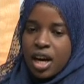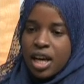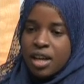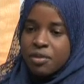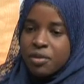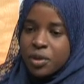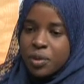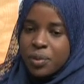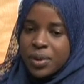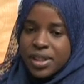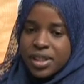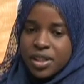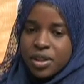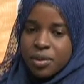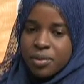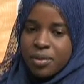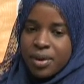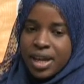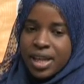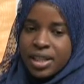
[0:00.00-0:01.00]
every week to
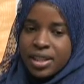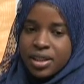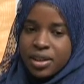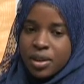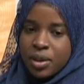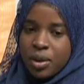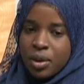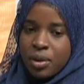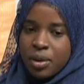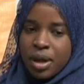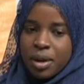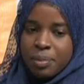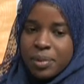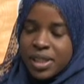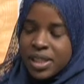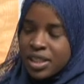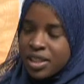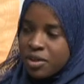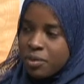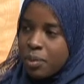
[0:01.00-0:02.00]
write, you know, a
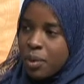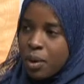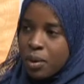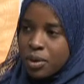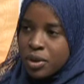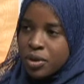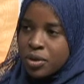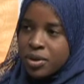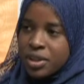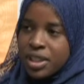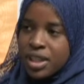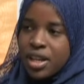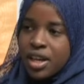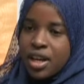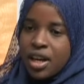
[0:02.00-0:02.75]
piece of poetry